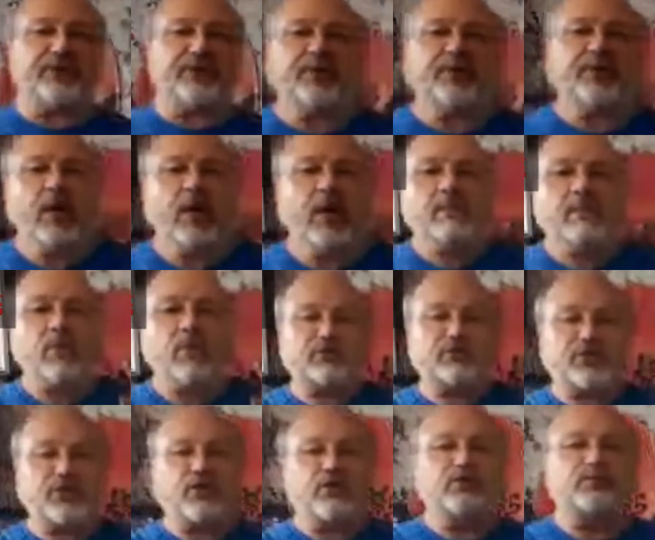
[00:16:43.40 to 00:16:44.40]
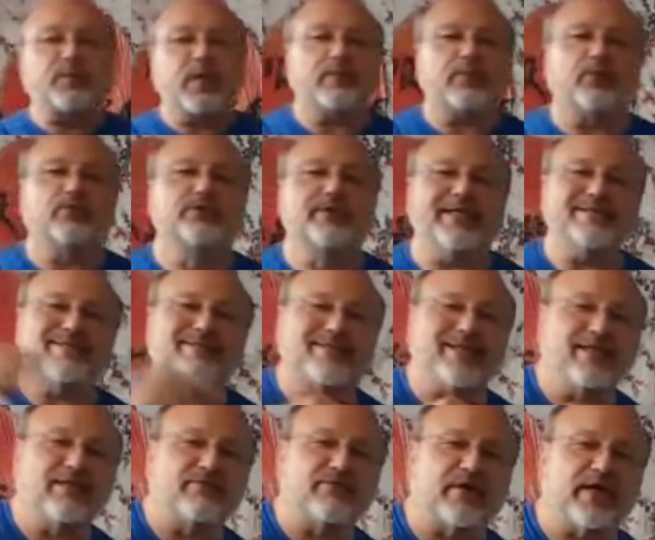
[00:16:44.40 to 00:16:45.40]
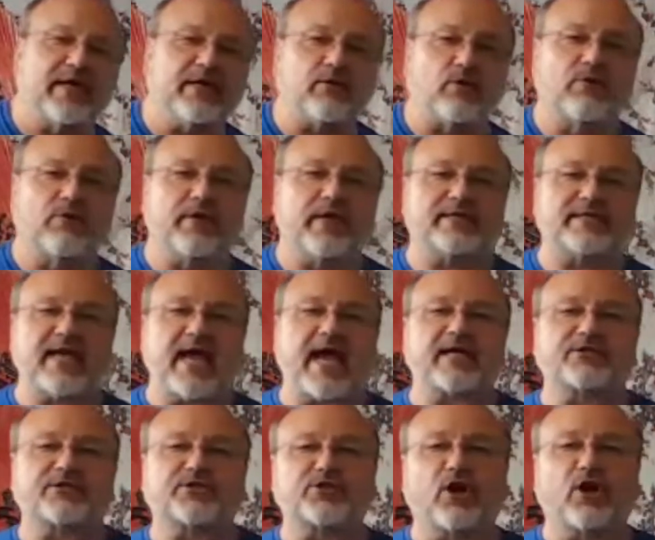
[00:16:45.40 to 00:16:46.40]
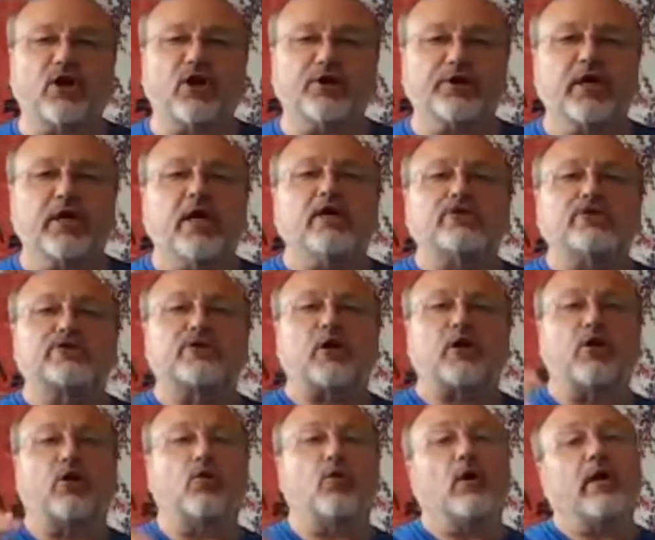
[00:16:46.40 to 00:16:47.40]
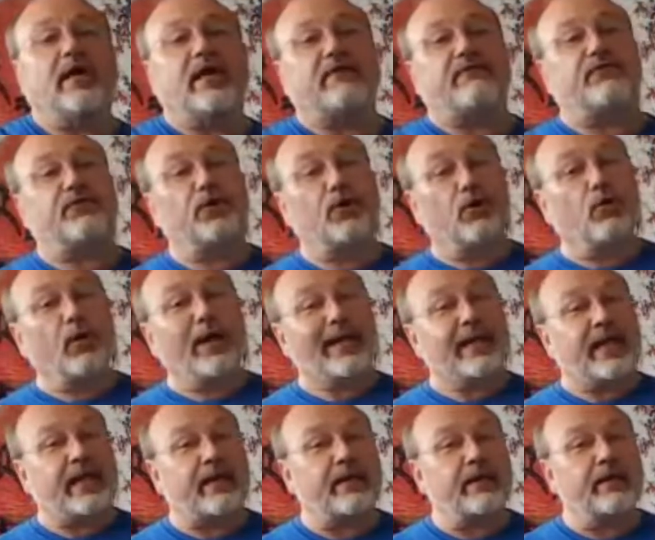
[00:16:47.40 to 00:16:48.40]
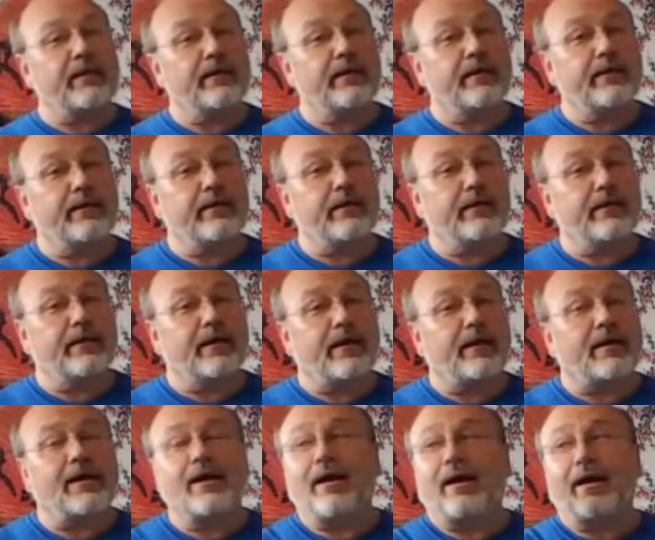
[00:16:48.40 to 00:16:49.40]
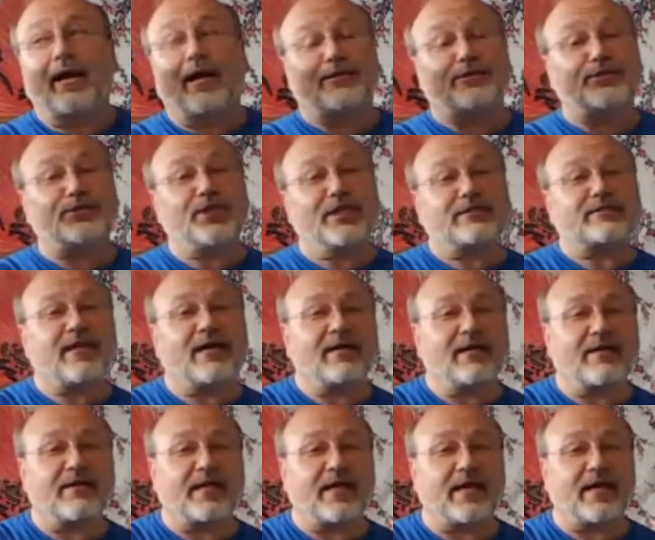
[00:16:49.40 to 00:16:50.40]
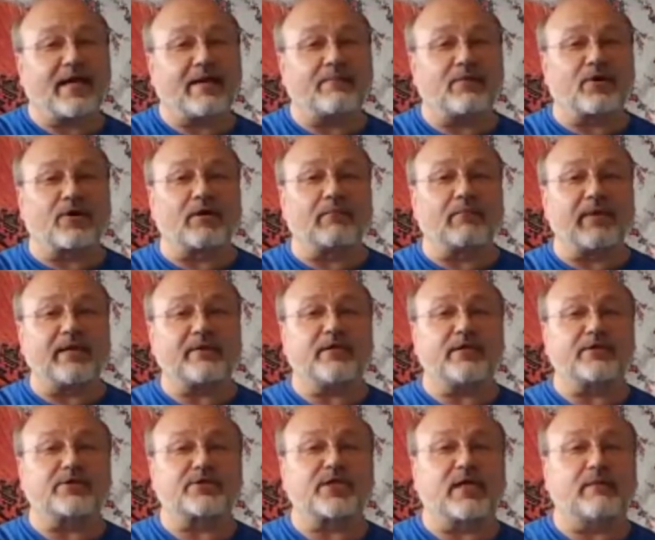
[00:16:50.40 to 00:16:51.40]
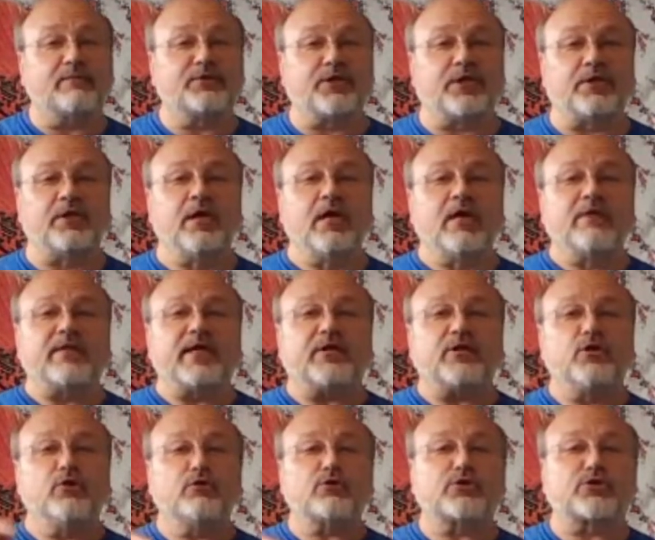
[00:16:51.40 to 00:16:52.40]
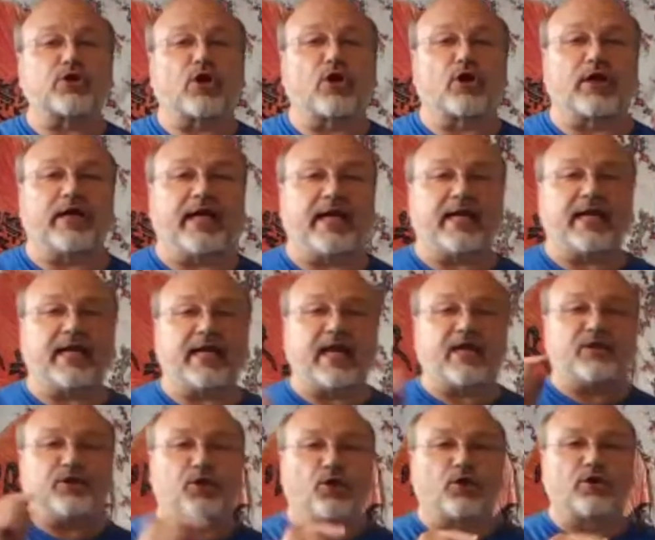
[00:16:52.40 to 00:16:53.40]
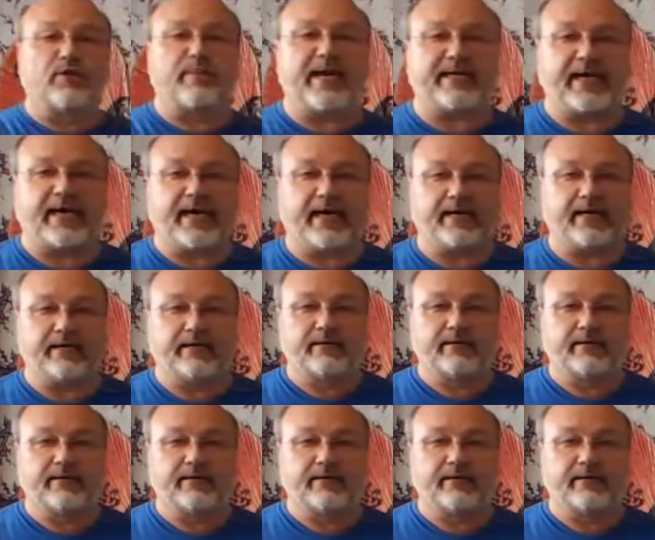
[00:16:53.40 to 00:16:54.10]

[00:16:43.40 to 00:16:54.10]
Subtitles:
Most of those people didn't see the fight or the attack start. So if you're winning, a shit ton of them are going to make the assumption that you started it and you're the bad guy.